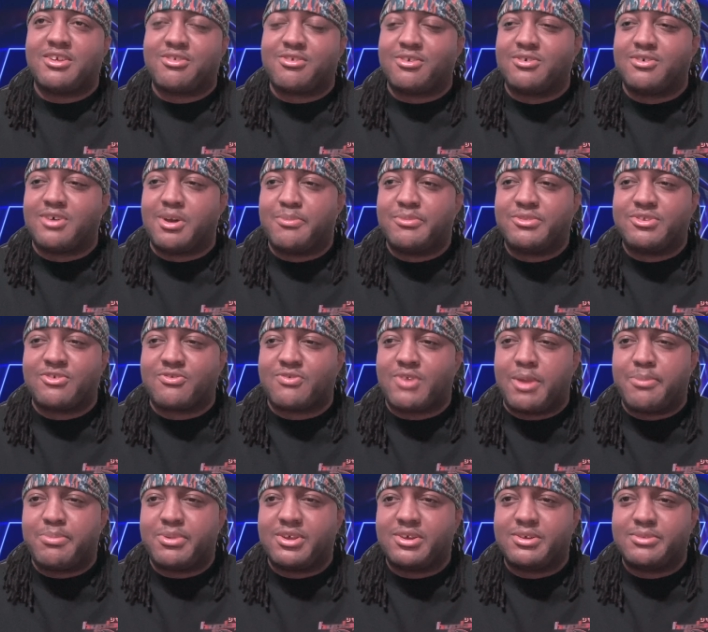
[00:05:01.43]
so I'm gonna just
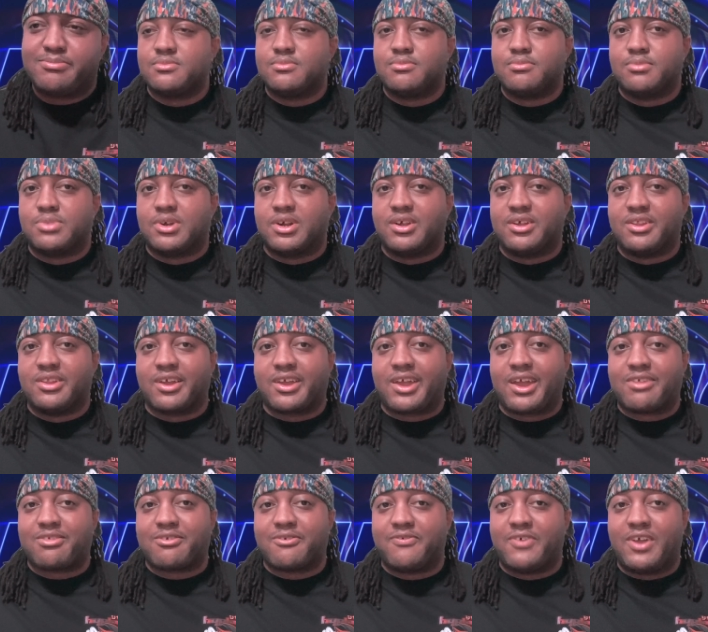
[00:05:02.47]
wrap it up. Bro, like
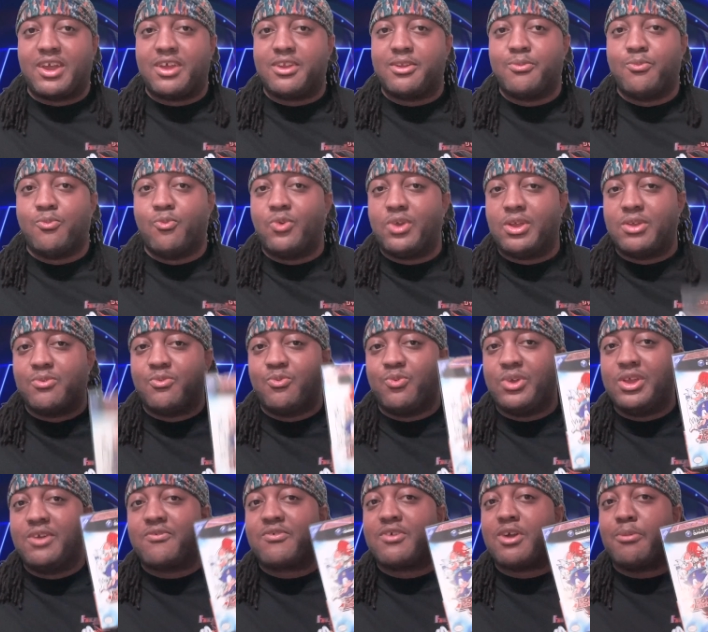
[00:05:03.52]
as a fandom, we
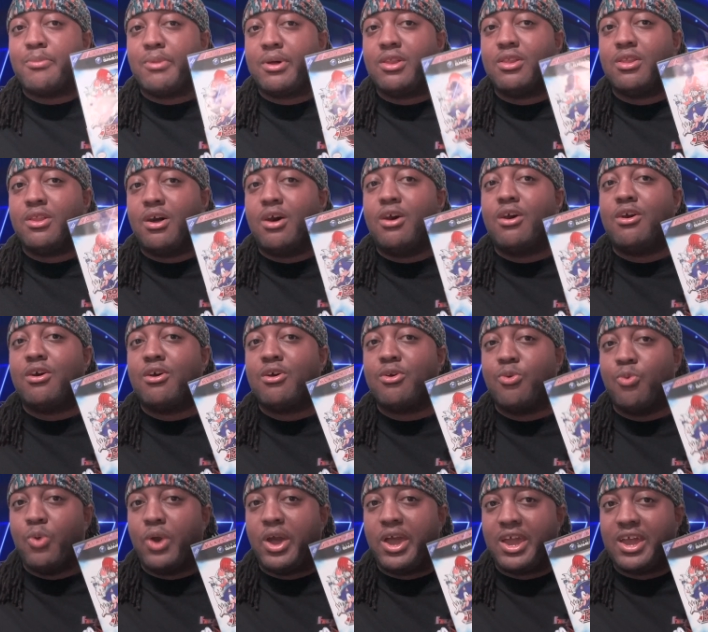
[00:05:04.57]
we have come a
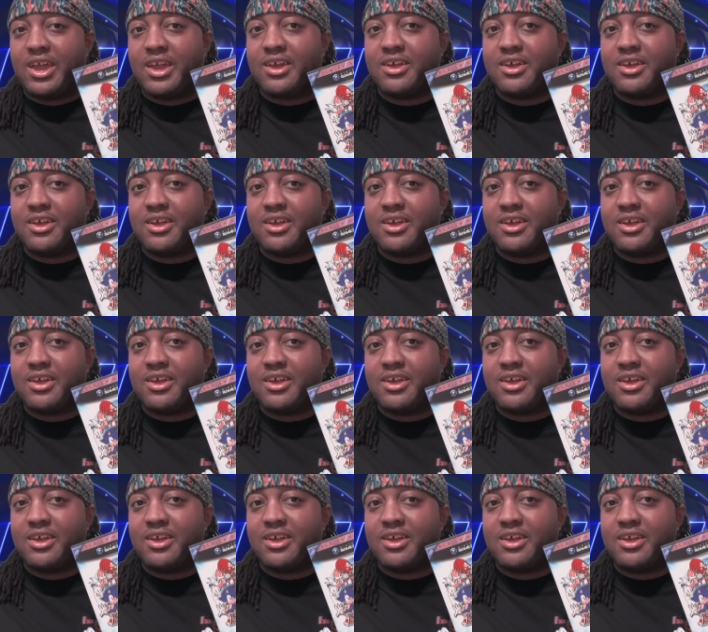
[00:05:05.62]
long way.